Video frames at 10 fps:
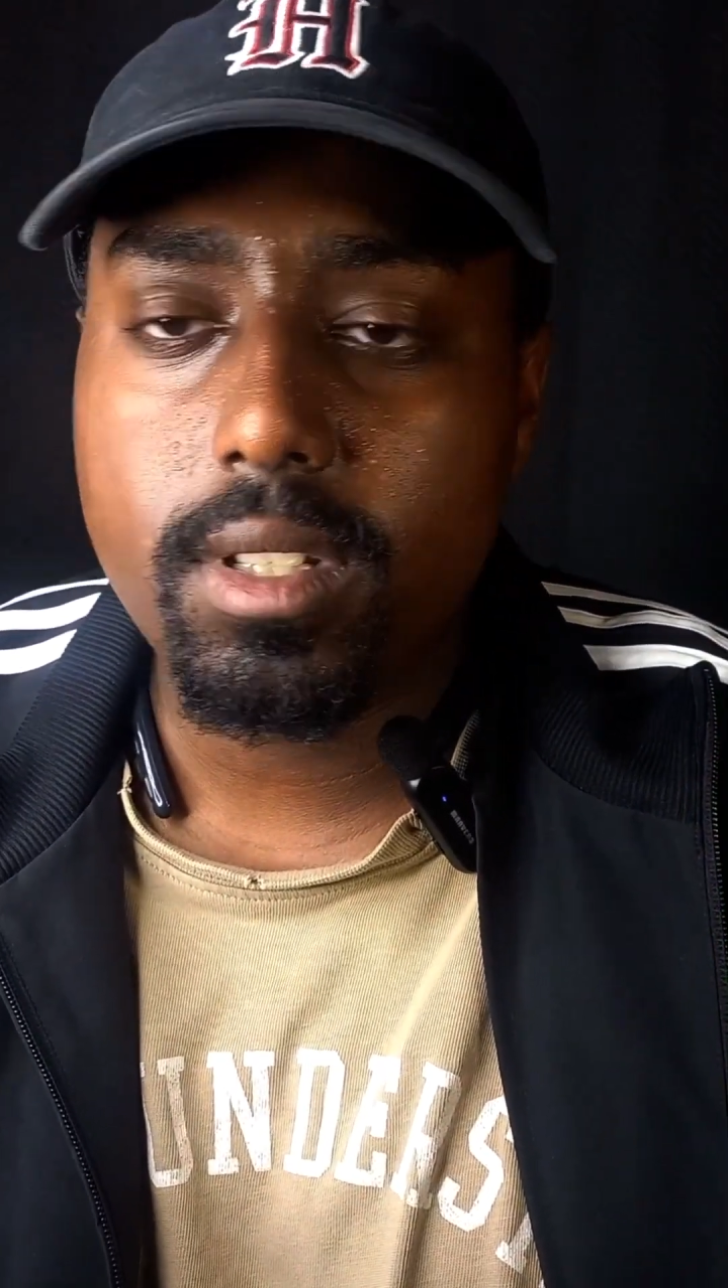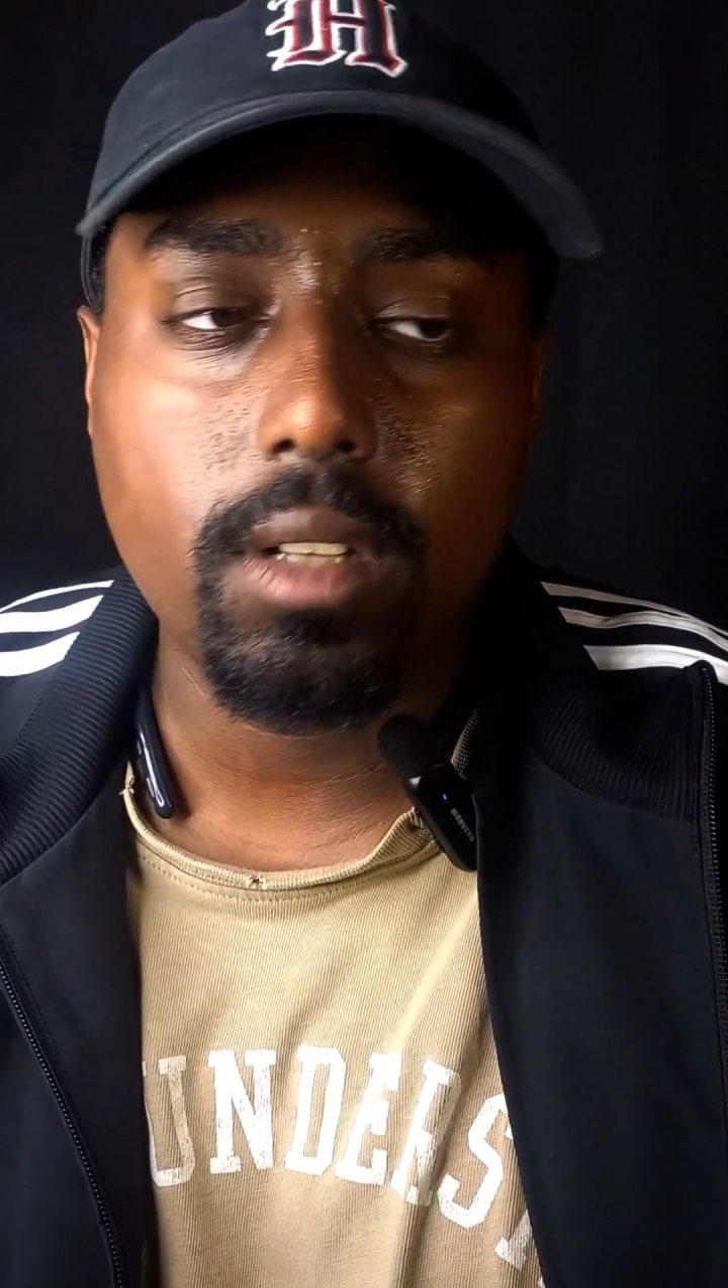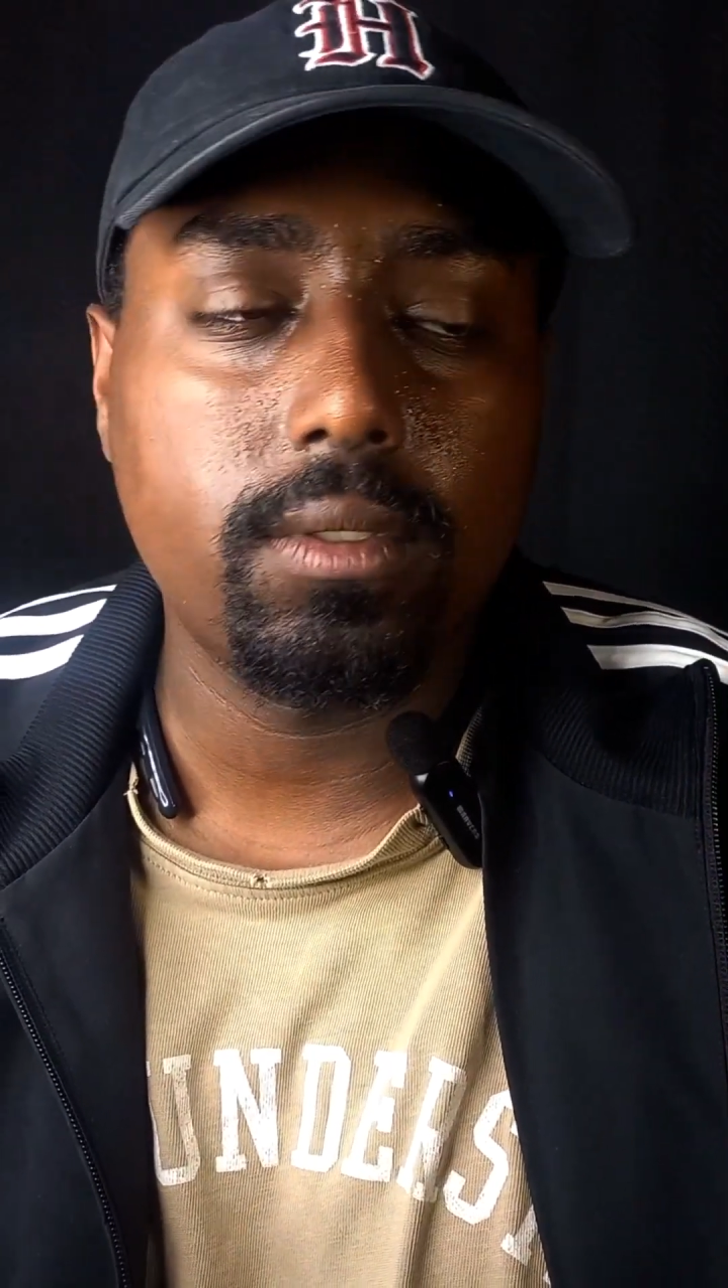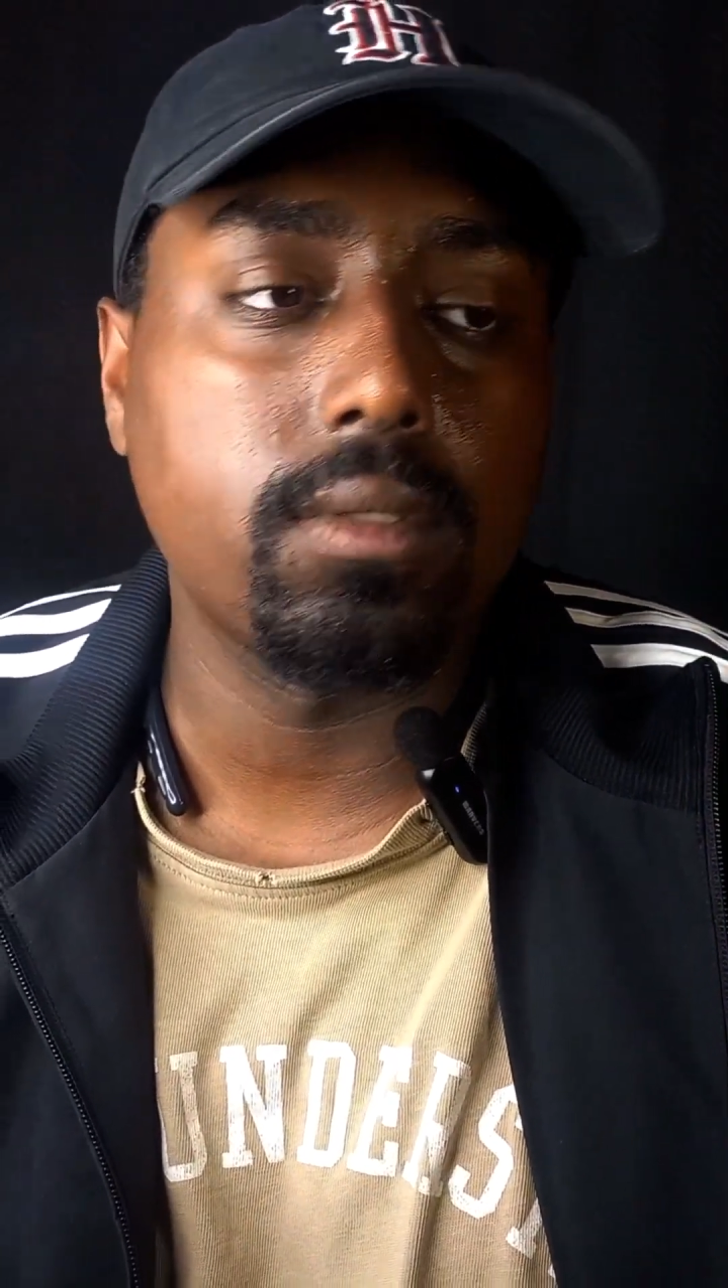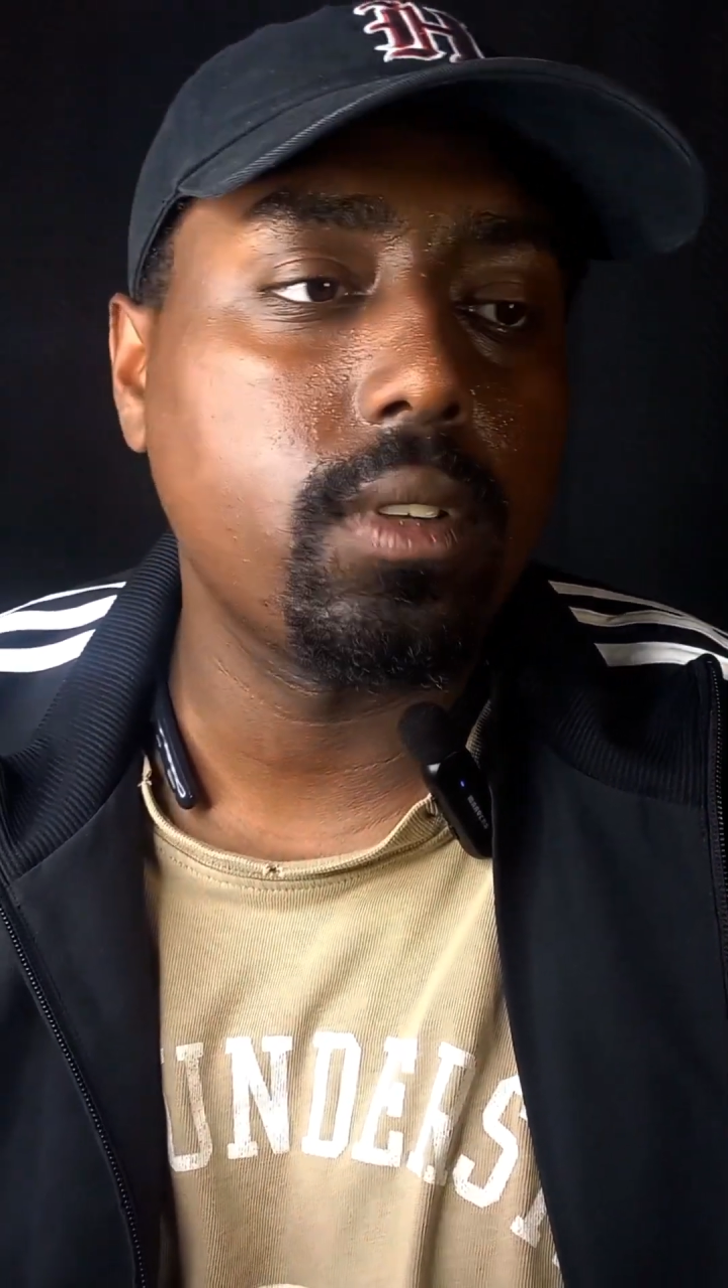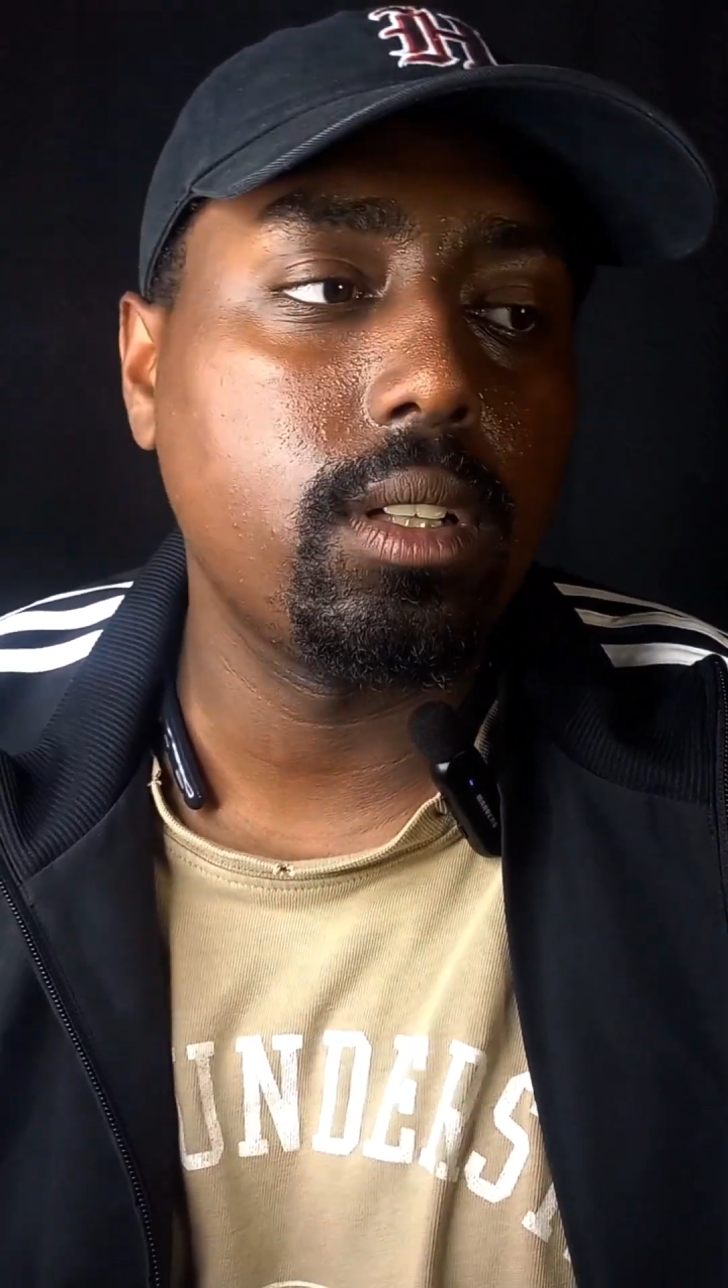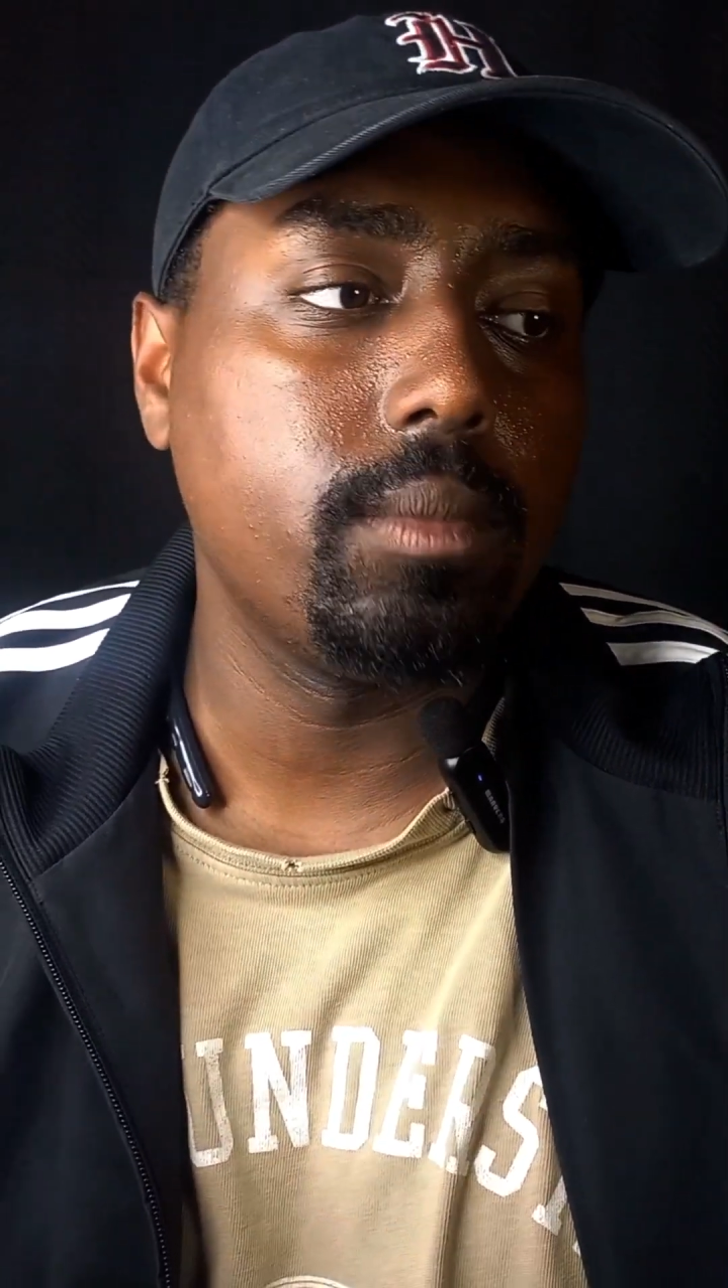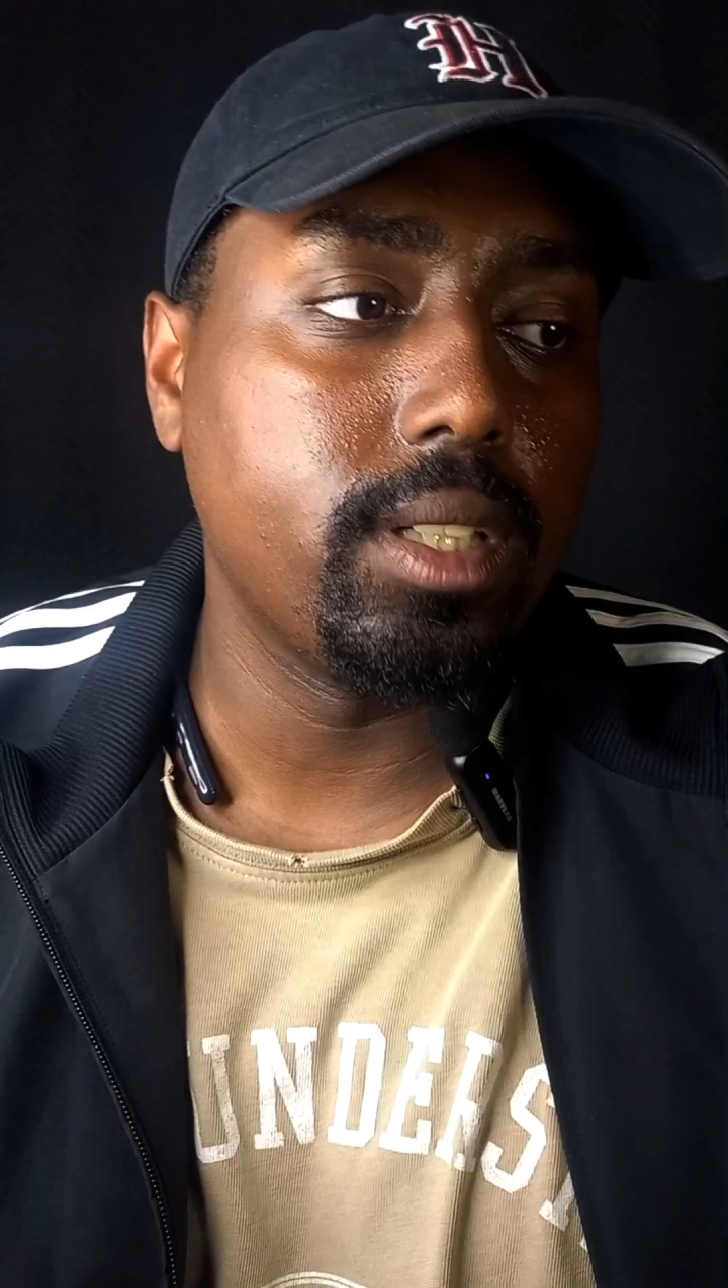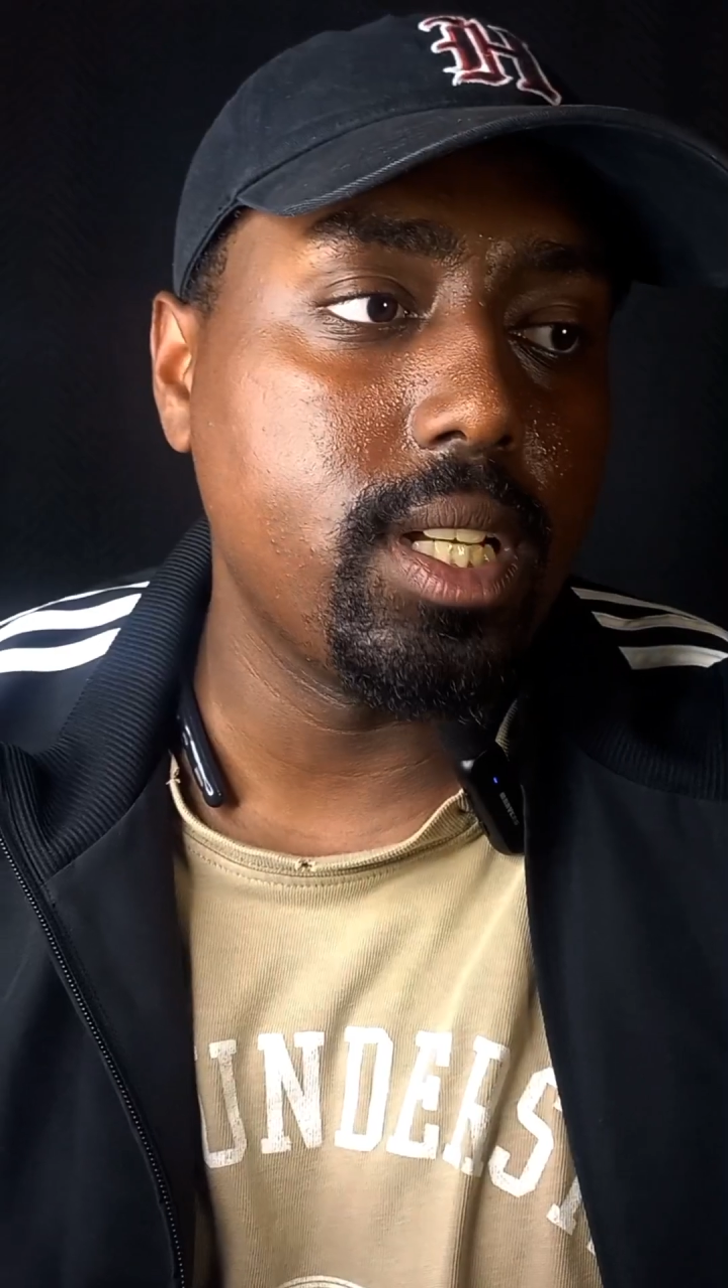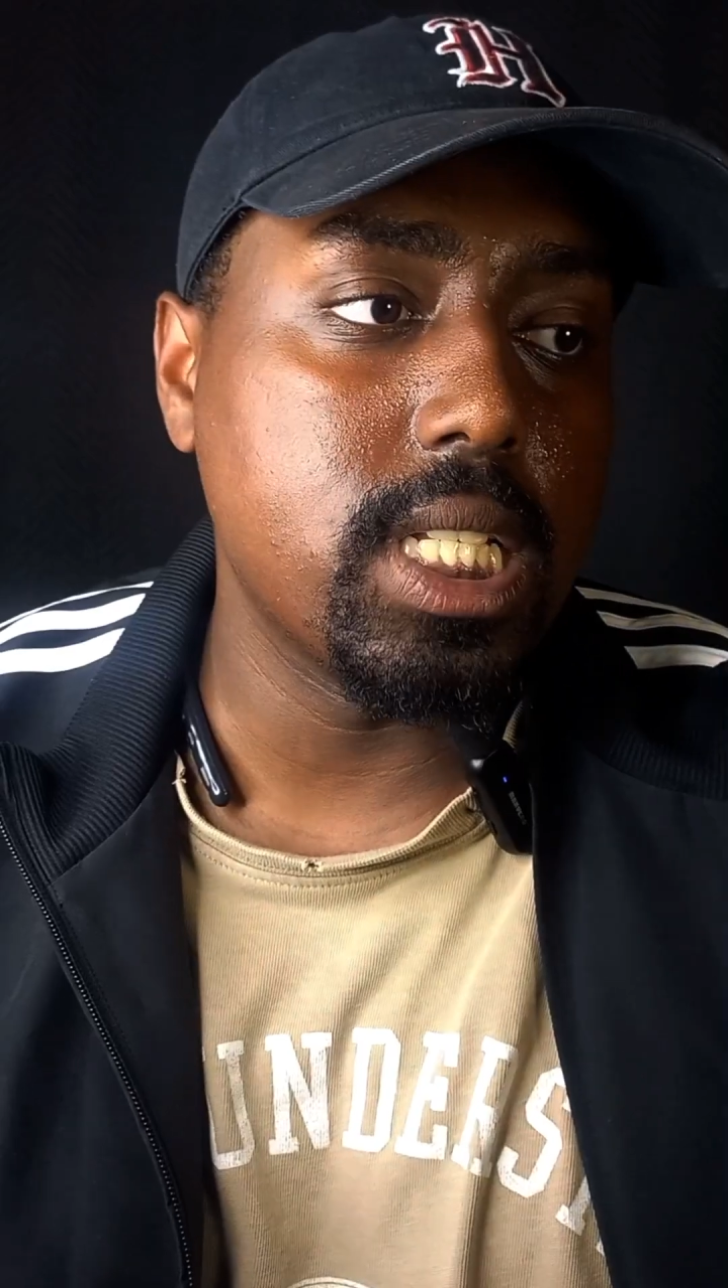self-development